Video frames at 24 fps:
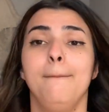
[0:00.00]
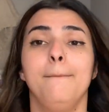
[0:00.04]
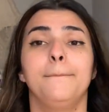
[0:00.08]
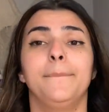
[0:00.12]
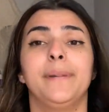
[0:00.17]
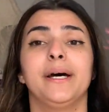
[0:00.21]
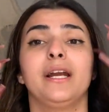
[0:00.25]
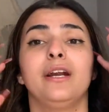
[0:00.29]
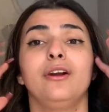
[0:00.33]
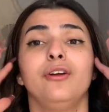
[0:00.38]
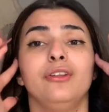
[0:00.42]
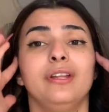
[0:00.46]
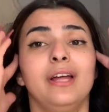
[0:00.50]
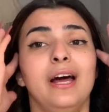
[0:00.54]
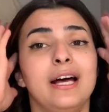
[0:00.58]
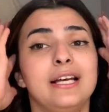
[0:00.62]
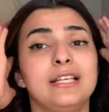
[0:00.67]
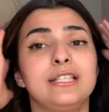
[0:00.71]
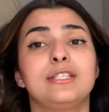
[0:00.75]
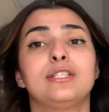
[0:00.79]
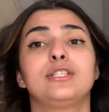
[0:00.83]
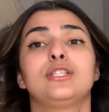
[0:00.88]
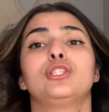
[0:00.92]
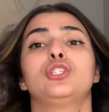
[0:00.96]
but I know that
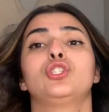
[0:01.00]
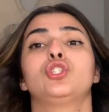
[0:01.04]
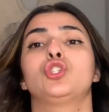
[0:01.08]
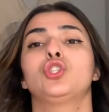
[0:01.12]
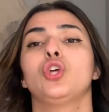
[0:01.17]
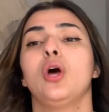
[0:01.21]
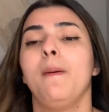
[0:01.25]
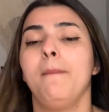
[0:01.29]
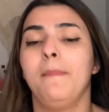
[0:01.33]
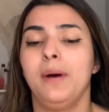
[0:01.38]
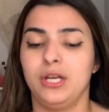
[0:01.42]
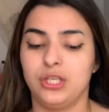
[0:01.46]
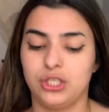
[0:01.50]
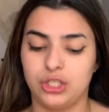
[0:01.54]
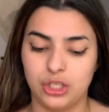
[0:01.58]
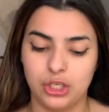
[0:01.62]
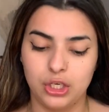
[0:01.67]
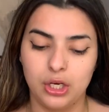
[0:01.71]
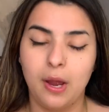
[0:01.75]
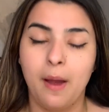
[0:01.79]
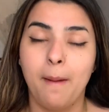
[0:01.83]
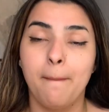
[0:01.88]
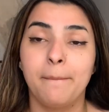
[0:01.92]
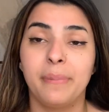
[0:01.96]
has so
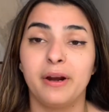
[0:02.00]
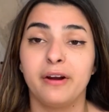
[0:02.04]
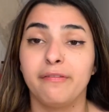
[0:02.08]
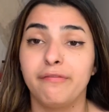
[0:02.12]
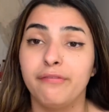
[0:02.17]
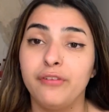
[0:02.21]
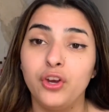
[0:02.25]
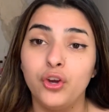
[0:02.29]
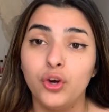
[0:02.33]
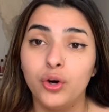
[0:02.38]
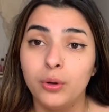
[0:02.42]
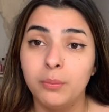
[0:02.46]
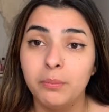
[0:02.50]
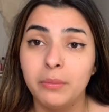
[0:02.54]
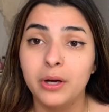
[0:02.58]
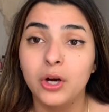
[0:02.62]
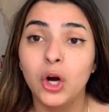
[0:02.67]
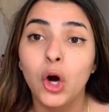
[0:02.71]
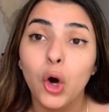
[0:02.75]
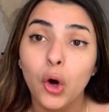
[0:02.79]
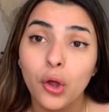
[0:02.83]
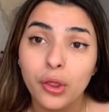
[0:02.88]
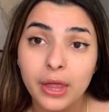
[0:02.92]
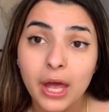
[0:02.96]
much perfume
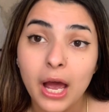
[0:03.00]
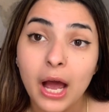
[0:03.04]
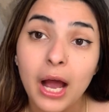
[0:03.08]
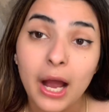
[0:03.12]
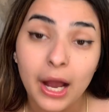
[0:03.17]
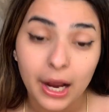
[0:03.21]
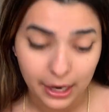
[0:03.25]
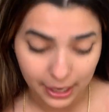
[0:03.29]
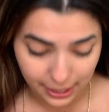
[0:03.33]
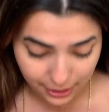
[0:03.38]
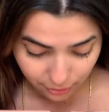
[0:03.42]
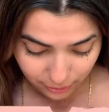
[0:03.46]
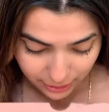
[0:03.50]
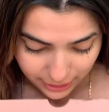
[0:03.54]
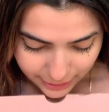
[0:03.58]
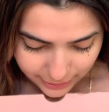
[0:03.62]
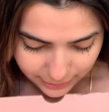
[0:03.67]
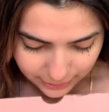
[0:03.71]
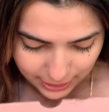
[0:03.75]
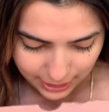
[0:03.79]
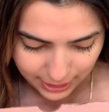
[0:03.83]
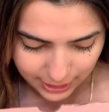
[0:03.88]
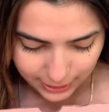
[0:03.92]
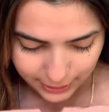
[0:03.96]
and all that, and I don't
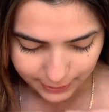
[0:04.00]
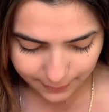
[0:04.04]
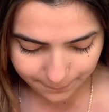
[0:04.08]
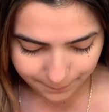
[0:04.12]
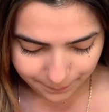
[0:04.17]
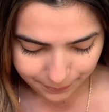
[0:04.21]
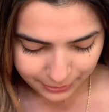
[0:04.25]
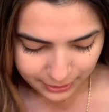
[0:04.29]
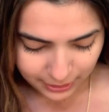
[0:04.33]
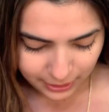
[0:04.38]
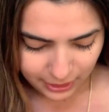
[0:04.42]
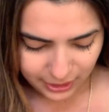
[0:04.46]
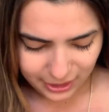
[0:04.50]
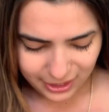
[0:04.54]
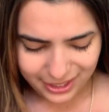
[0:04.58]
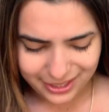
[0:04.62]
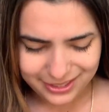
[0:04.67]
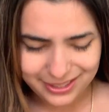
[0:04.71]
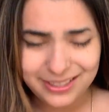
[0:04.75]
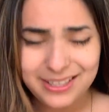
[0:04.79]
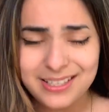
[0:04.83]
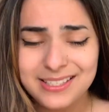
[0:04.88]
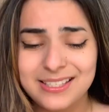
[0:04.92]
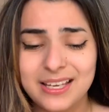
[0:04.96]
like that.
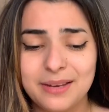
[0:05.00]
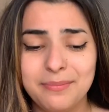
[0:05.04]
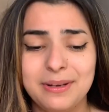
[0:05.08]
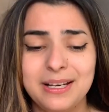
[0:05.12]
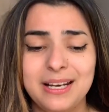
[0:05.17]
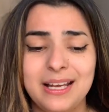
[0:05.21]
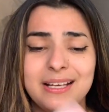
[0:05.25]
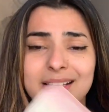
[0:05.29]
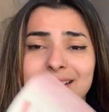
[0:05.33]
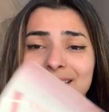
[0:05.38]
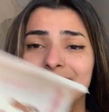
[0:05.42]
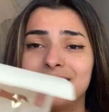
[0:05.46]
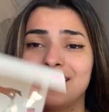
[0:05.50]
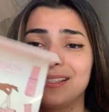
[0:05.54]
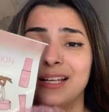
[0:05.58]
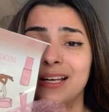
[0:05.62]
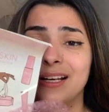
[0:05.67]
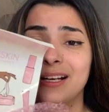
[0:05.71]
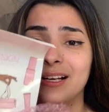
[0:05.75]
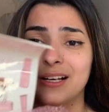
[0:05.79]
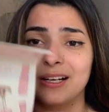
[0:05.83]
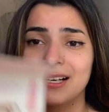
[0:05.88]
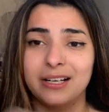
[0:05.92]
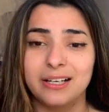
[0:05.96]
Then they sent me like
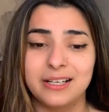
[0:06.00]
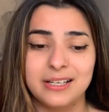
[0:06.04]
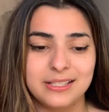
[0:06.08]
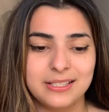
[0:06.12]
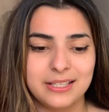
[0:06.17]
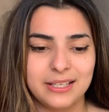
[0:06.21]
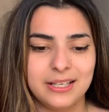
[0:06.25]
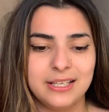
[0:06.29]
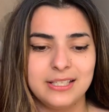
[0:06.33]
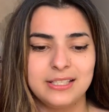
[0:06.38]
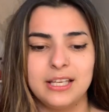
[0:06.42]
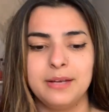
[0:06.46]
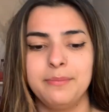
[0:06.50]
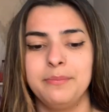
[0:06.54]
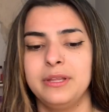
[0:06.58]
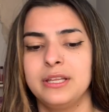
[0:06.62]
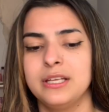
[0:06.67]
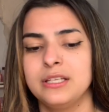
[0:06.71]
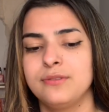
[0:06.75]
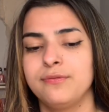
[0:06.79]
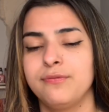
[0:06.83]
stickers, and they sent me this